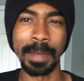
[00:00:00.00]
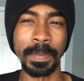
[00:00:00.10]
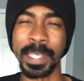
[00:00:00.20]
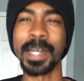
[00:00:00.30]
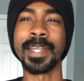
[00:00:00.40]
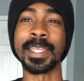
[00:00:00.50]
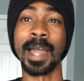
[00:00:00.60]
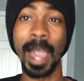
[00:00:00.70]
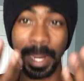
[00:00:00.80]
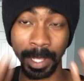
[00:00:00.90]
behind the
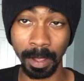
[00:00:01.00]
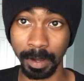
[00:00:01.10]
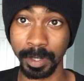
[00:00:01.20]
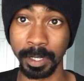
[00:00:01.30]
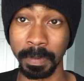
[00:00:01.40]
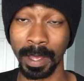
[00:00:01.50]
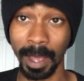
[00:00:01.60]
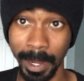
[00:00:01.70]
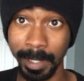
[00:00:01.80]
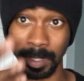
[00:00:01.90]
ideology
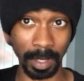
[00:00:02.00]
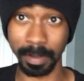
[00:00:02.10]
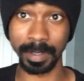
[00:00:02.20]
behind this whole